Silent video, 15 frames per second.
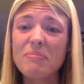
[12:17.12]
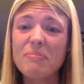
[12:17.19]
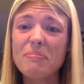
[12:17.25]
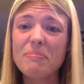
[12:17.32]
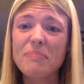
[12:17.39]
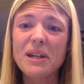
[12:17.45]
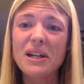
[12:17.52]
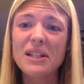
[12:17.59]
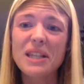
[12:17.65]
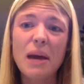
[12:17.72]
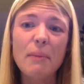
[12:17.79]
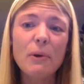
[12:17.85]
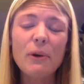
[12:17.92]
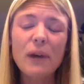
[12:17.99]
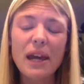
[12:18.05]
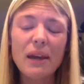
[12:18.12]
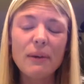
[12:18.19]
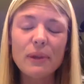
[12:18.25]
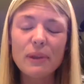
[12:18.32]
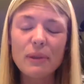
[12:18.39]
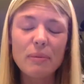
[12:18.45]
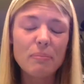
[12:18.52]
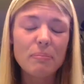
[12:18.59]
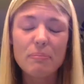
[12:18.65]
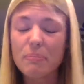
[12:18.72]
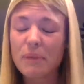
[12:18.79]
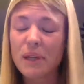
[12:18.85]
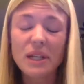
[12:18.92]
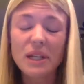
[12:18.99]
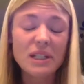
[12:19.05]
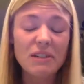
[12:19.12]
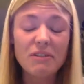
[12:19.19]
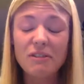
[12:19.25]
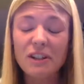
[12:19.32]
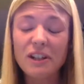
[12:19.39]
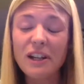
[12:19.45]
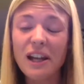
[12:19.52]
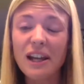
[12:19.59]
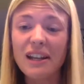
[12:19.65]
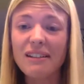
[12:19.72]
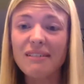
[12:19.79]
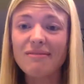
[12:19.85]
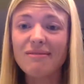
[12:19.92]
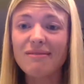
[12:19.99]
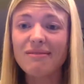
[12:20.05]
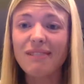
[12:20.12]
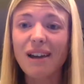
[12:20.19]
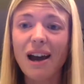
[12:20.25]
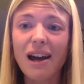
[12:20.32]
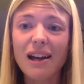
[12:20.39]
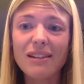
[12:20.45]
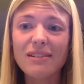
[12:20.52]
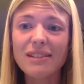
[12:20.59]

because I'm okay with being different and not,